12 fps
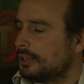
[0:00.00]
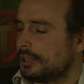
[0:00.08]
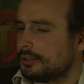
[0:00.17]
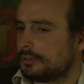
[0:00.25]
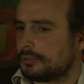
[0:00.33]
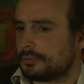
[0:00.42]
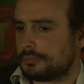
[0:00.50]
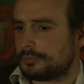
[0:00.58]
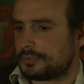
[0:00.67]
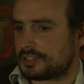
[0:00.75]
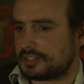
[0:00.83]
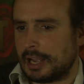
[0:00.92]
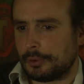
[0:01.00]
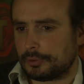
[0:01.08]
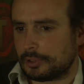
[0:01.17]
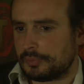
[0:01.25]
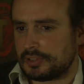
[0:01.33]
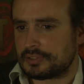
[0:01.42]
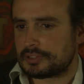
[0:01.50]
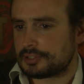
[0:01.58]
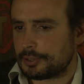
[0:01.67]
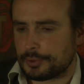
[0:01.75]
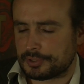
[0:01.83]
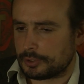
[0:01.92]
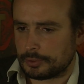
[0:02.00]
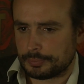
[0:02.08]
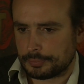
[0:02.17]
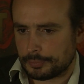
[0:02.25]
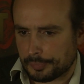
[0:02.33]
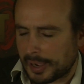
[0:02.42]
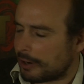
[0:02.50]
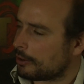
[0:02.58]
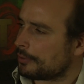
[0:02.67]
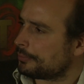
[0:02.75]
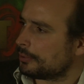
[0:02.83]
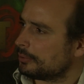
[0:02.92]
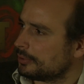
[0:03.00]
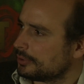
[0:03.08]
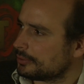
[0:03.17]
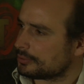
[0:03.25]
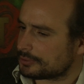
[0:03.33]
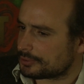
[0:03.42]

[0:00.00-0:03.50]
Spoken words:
And sound can be so powerful. And